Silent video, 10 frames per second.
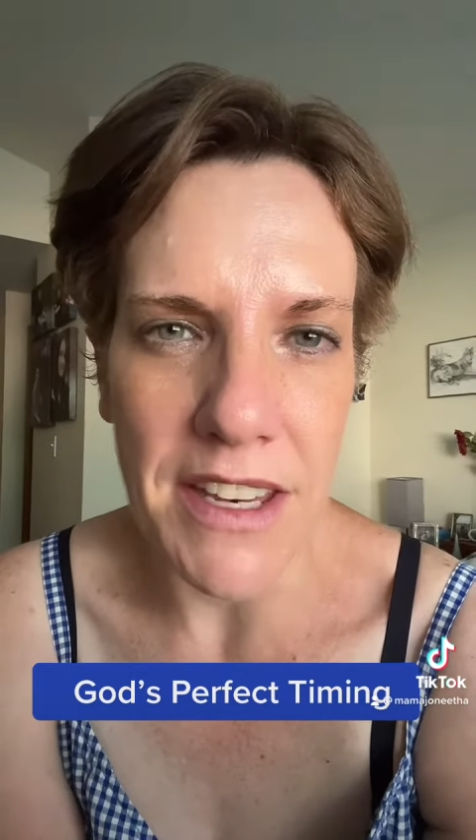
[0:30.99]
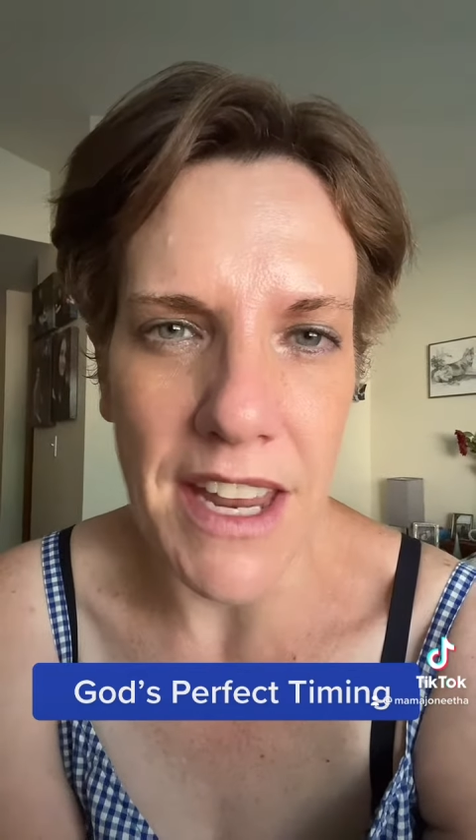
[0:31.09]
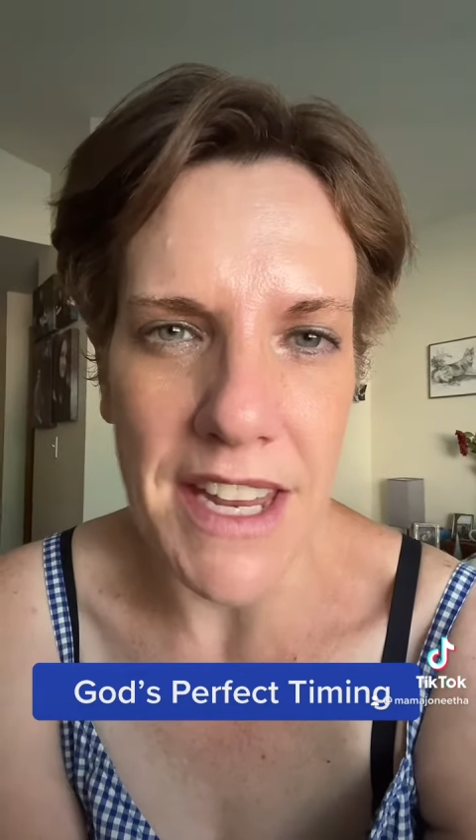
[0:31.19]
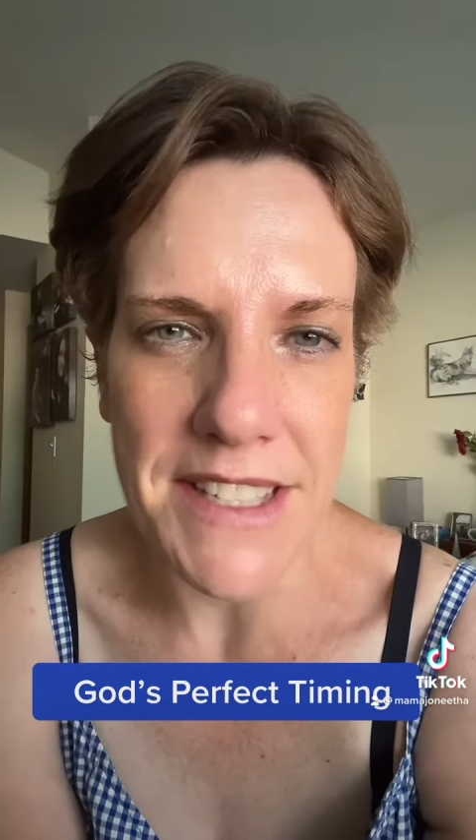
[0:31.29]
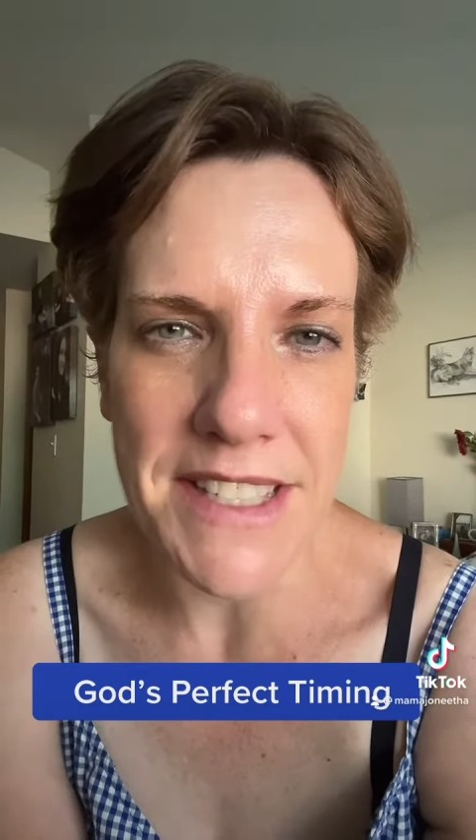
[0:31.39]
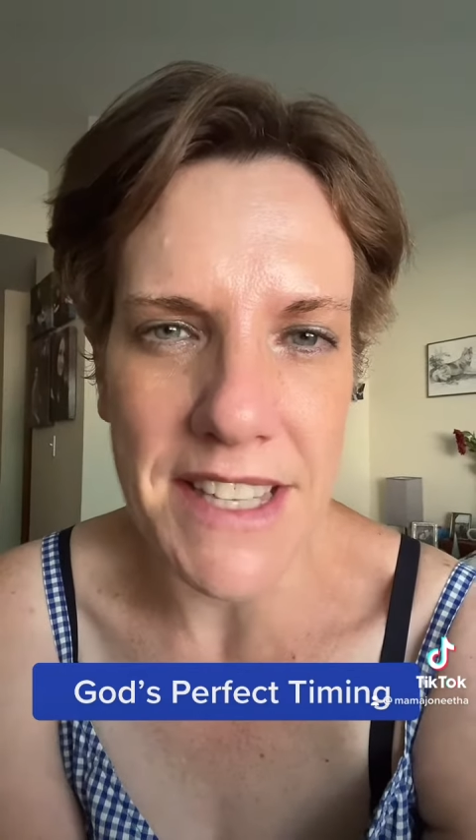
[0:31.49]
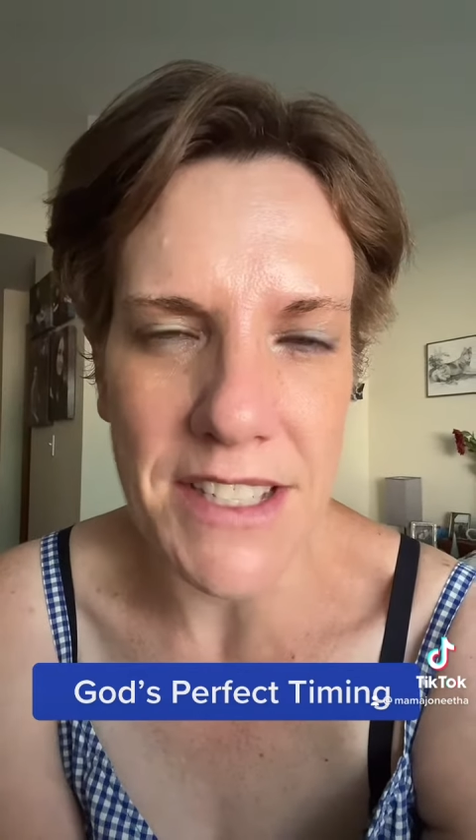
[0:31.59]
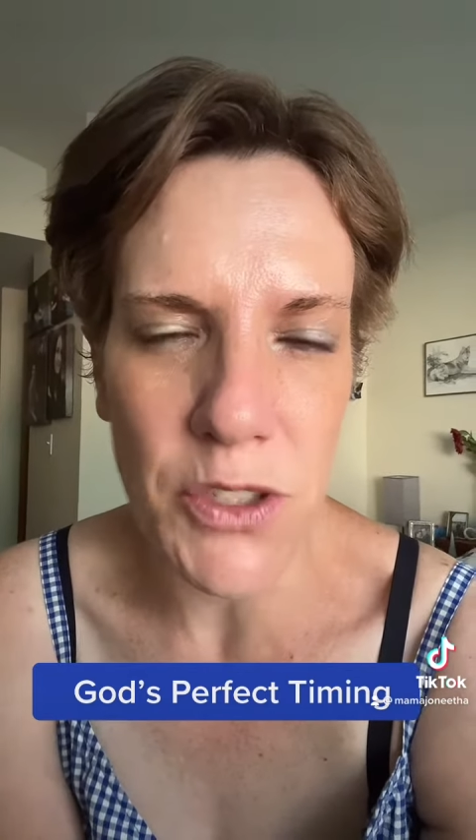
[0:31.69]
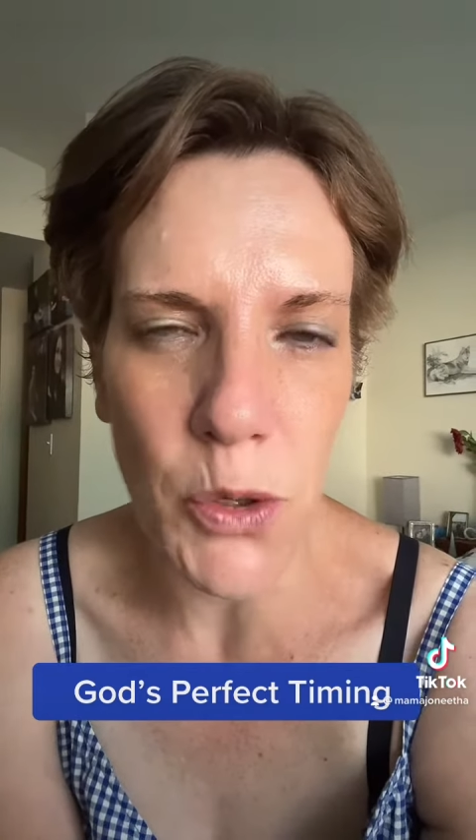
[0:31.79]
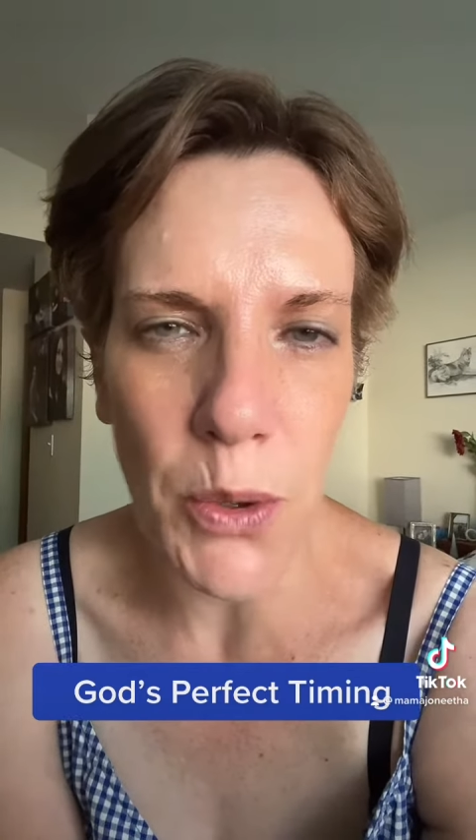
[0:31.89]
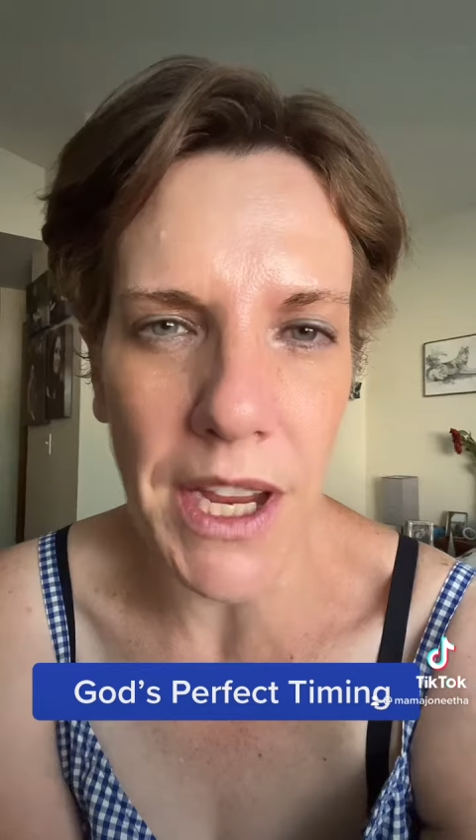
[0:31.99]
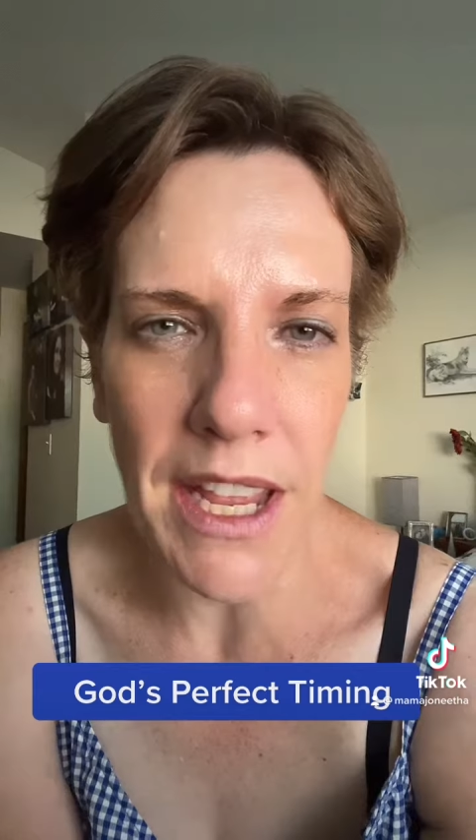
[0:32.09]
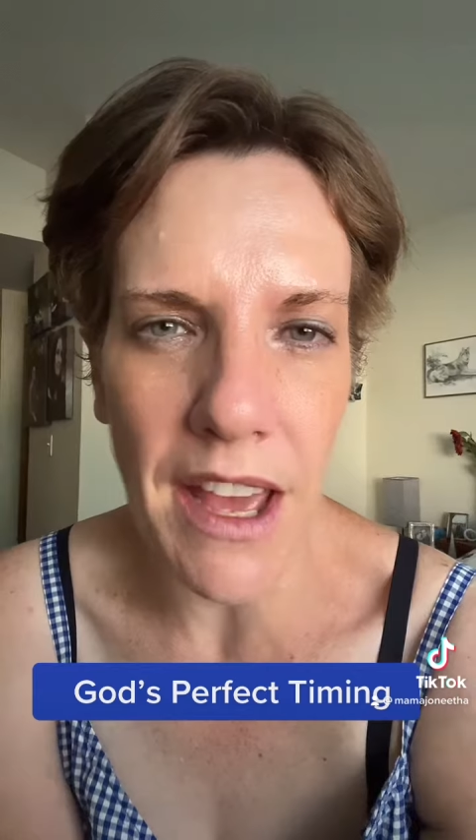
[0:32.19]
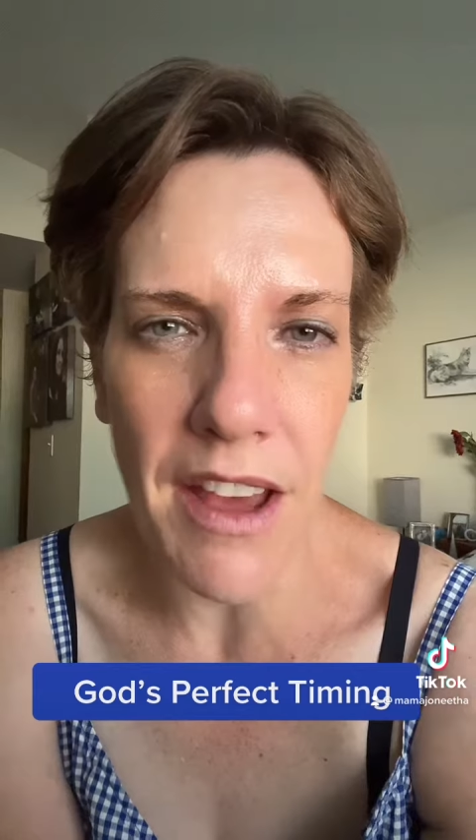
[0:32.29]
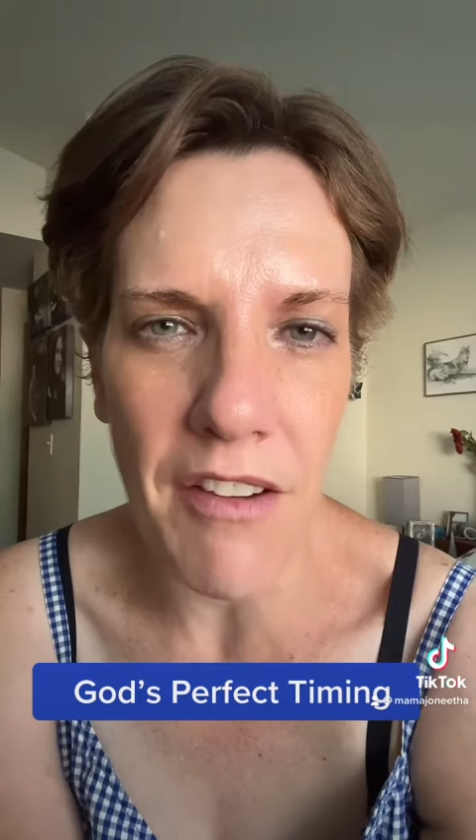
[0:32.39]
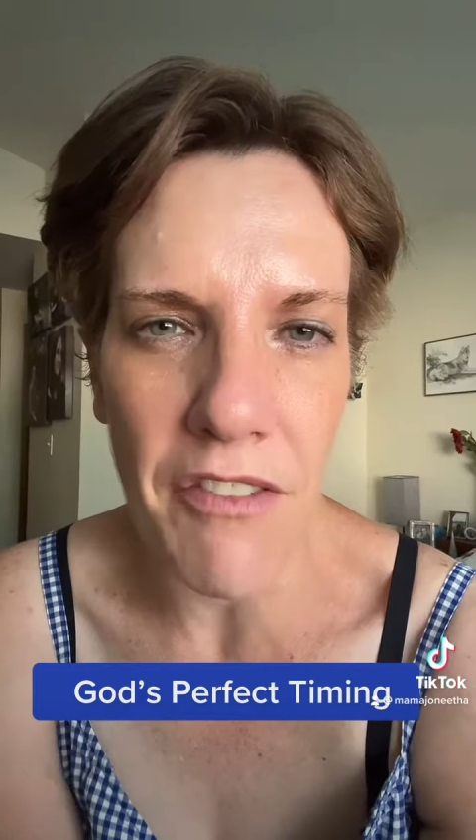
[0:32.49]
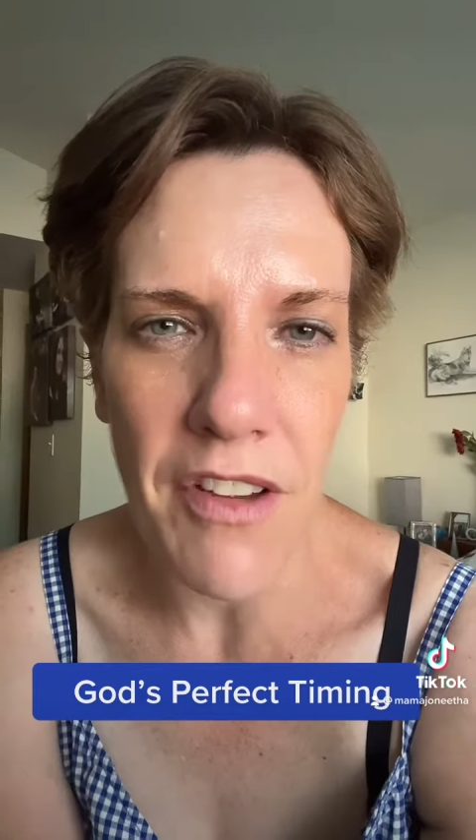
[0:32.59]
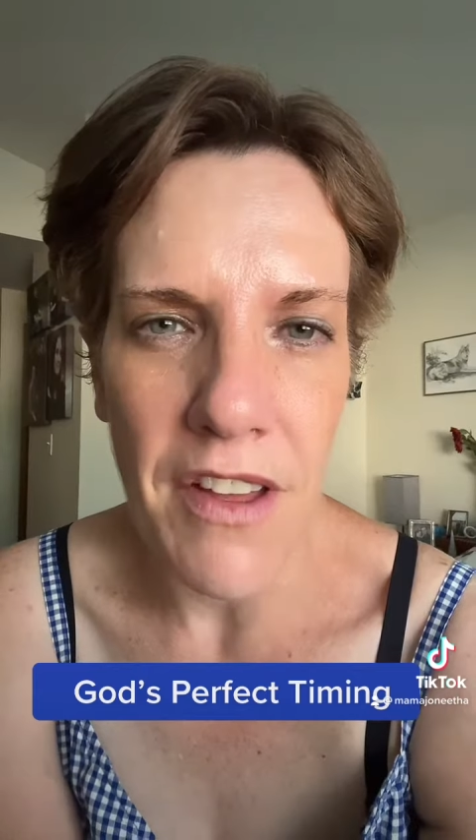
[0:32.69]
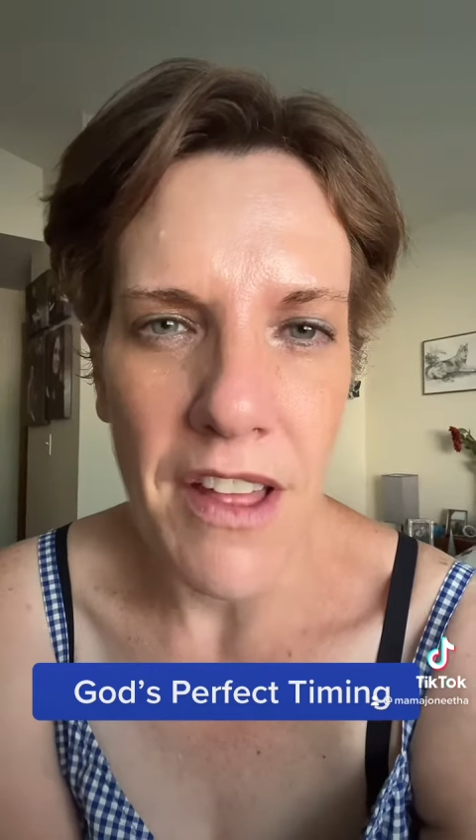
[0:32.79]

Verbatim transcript: and it's the story of